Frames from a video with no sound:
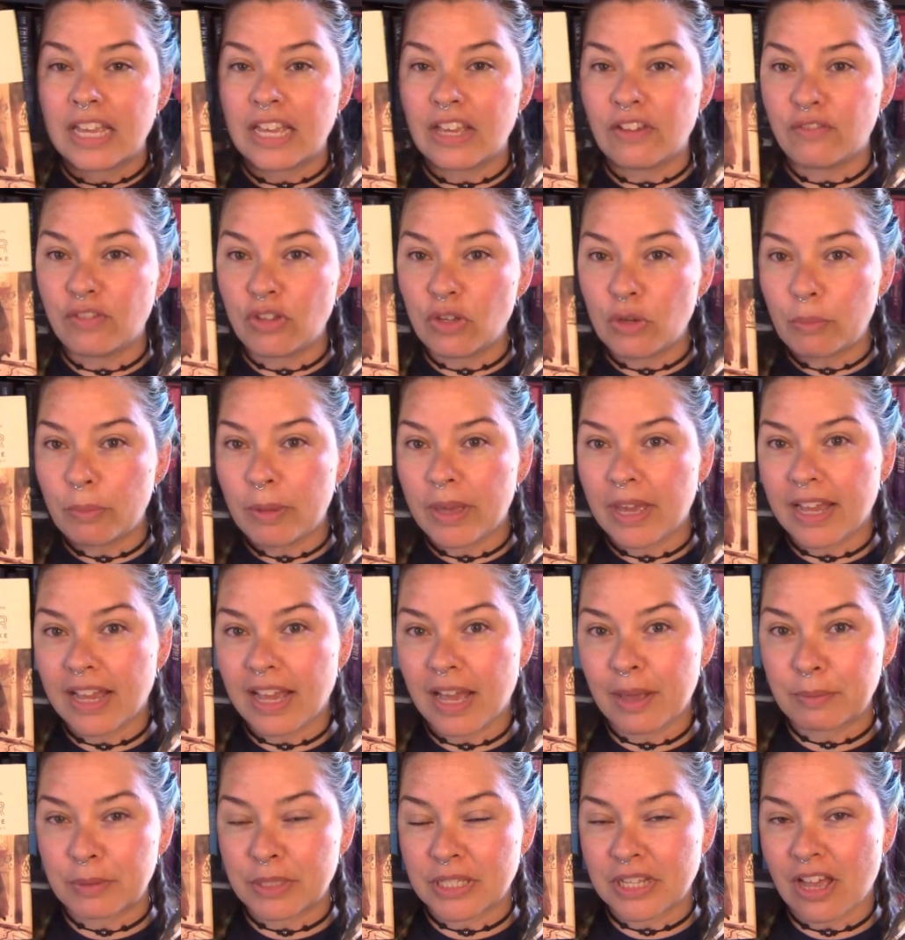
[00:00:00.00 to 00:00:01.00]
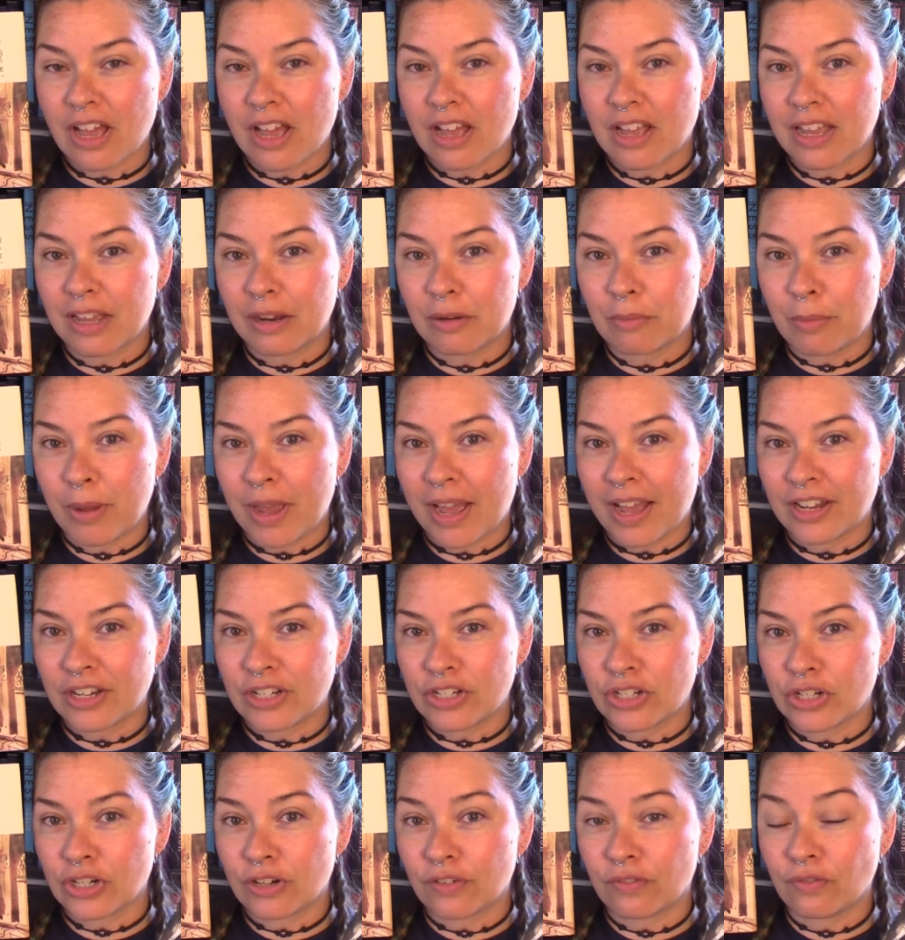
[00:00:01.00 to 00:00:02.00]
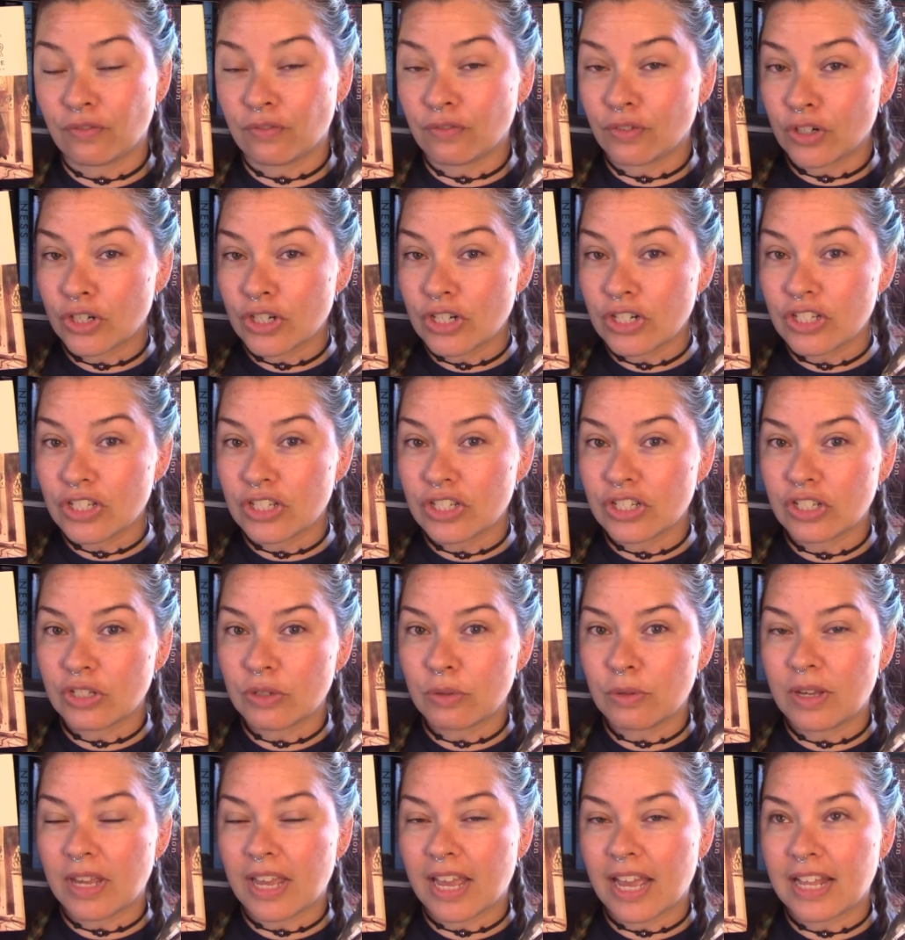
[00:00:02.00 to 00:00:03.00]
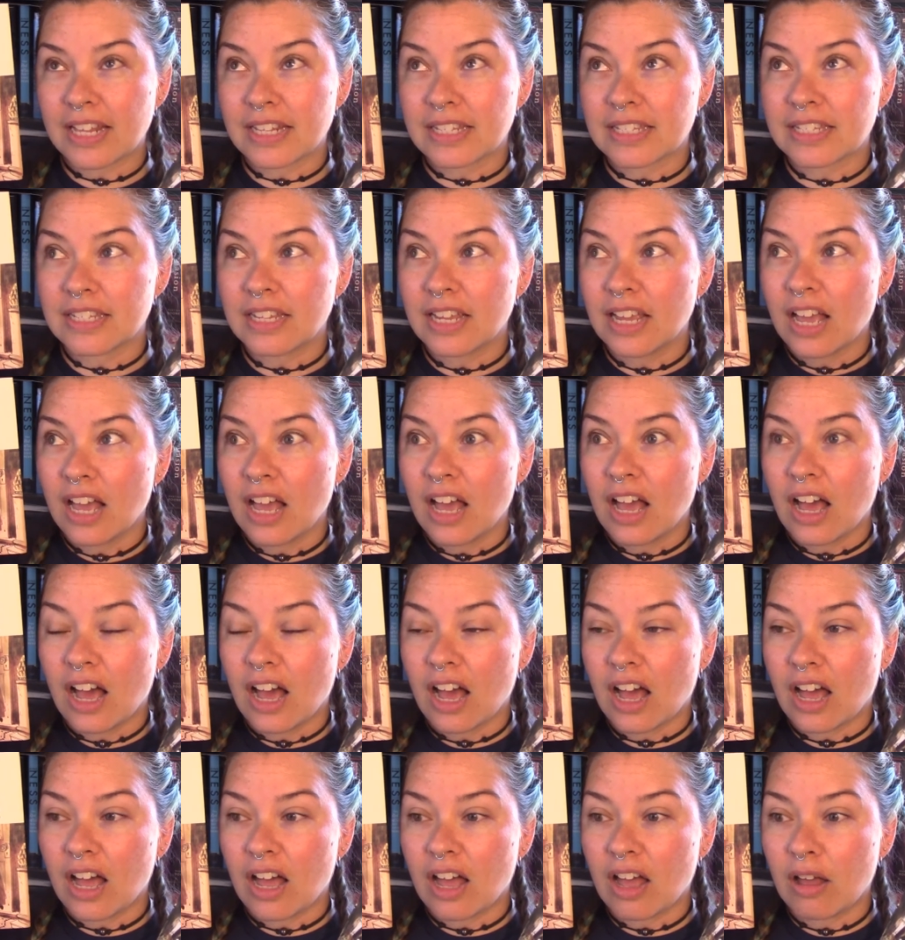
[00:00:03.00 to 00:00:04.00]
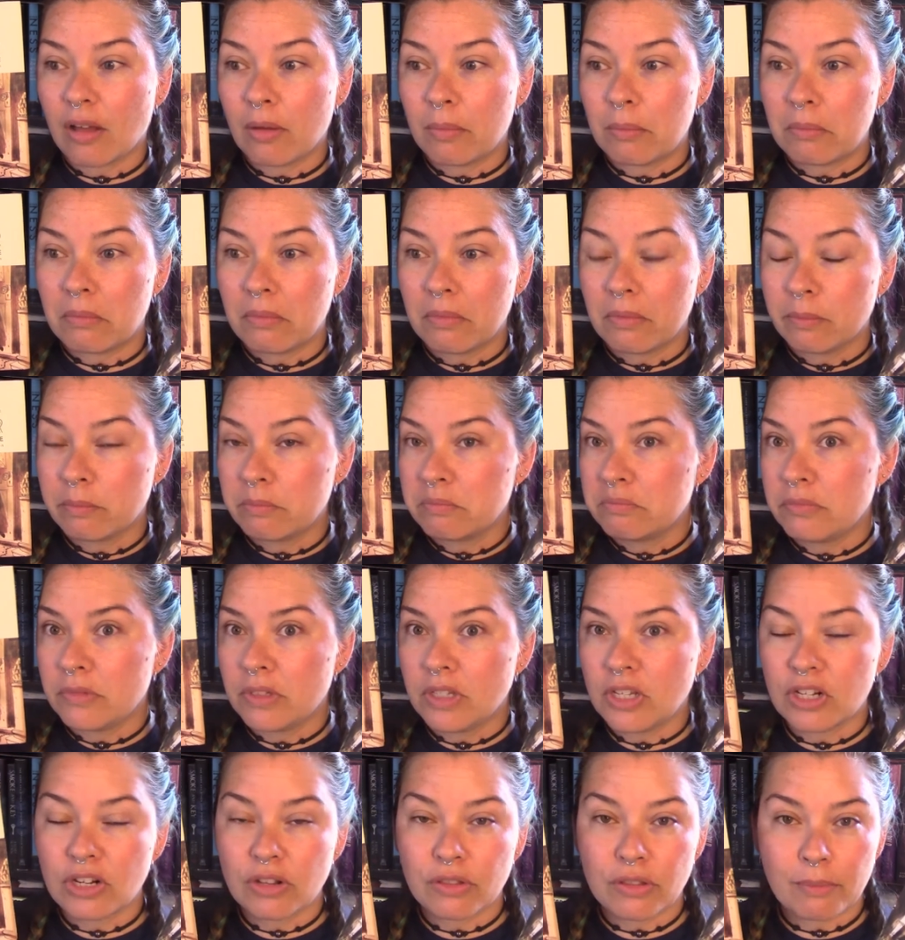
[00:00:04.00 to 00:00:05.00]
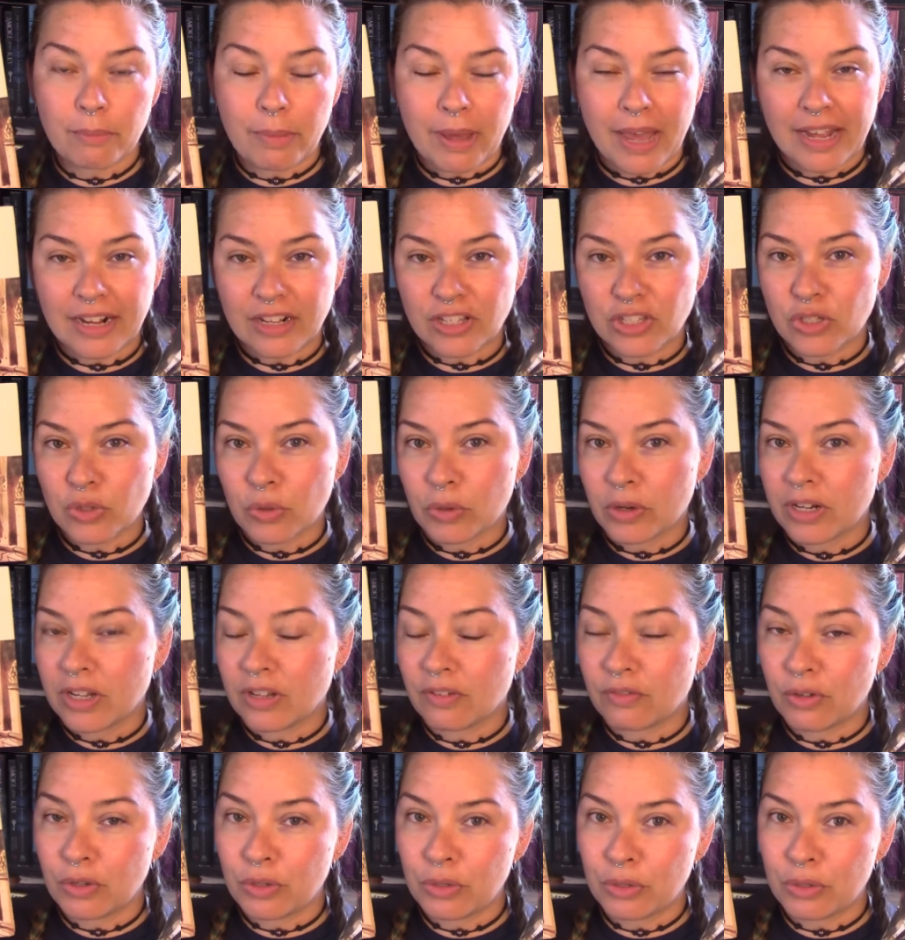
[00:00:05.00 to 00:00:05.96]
If you pick up Skunk and Badger first, you get um, you know, the backstory of